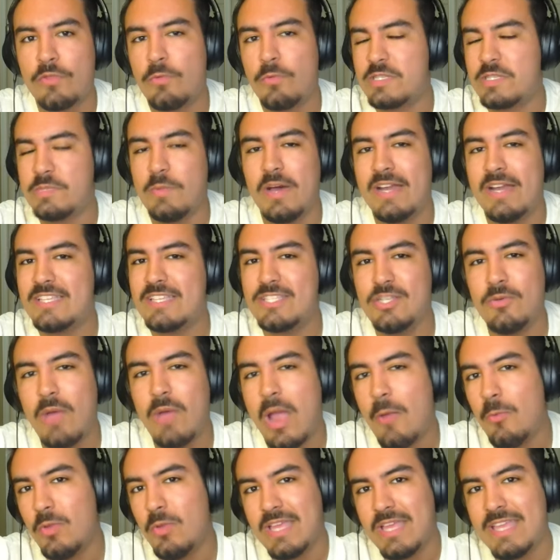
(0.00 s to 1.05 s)
responding to, I
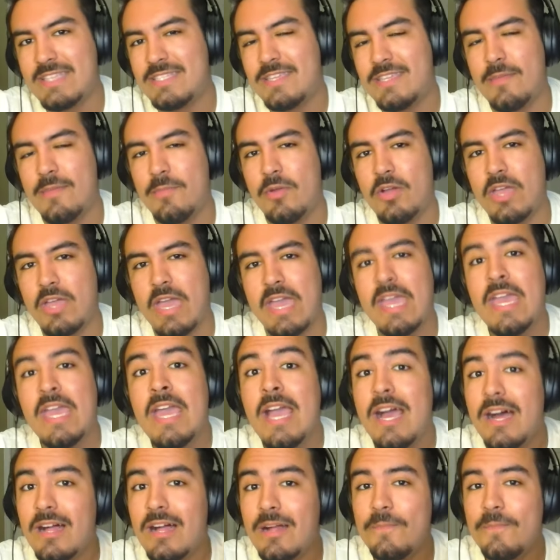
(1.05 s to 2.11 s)
will get to them, okay?
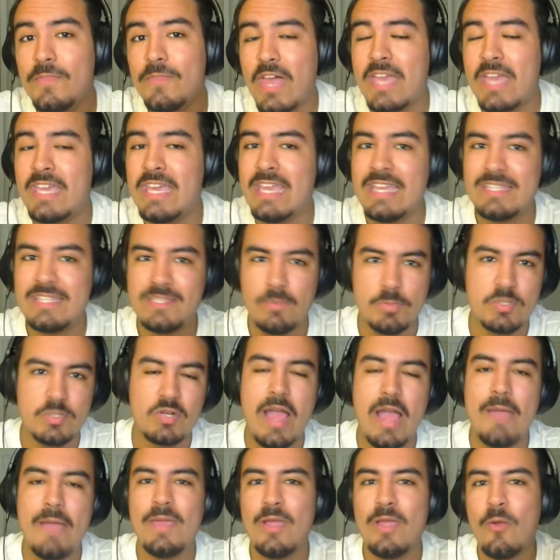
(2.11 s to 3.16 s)
Liking and
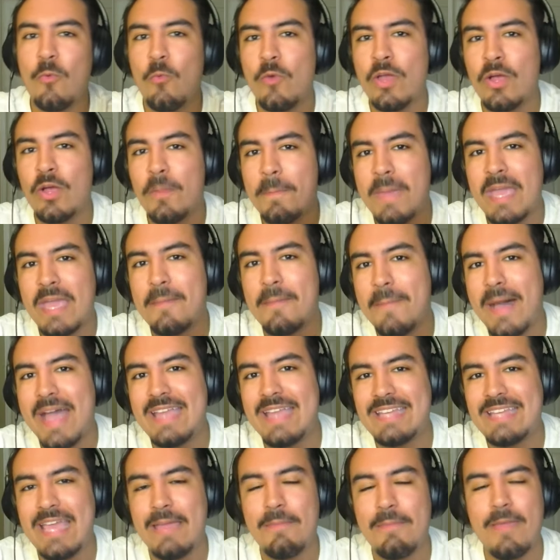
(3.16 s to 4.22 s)
subscribing will make my
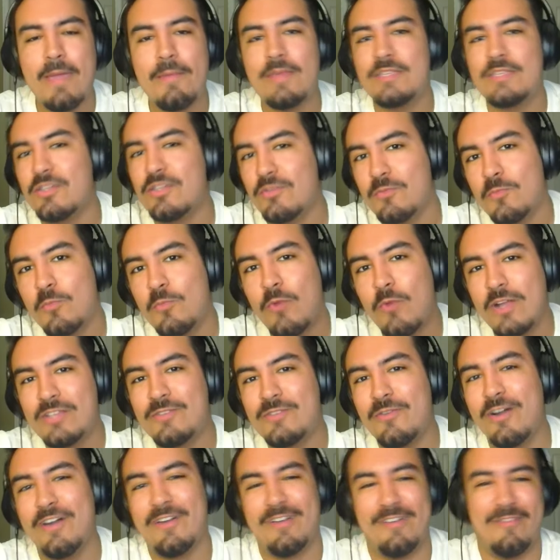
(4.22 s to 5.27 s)
day, baby. So why,
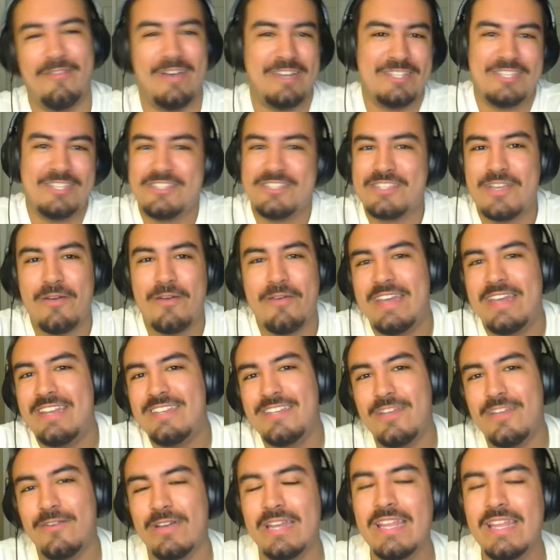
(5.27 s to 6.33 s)
why don't you just go ahead and
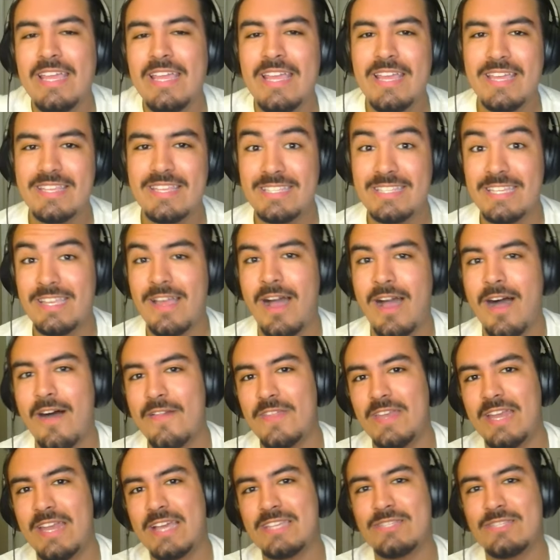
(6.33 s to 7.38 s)
do it? See y'all on
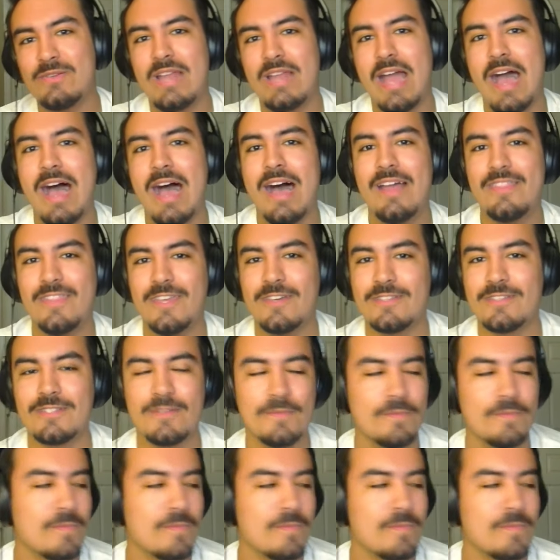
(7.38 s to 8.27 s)
the next one. Adios.